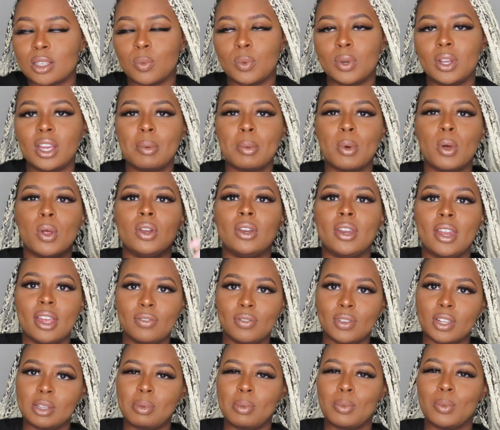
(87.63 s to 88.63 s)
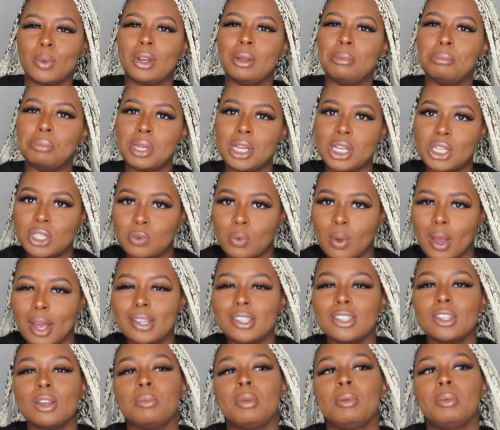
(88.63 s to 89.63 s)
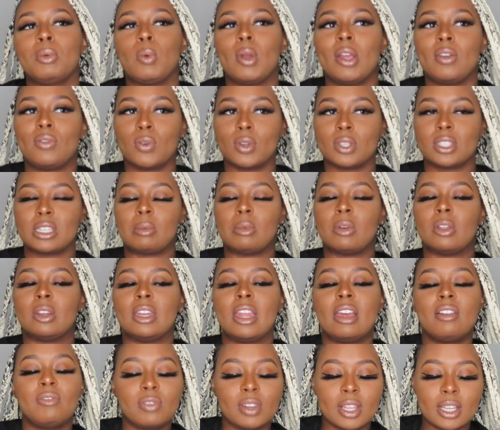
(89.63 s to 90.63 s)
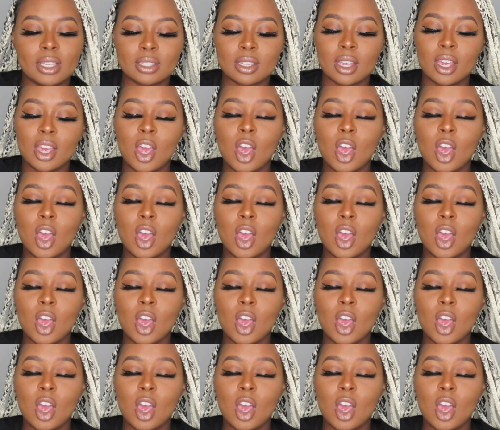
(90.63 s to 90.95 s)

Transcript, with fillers: So when it come on Netflix, people want to binge watch. So people wait for it to come on Netflix.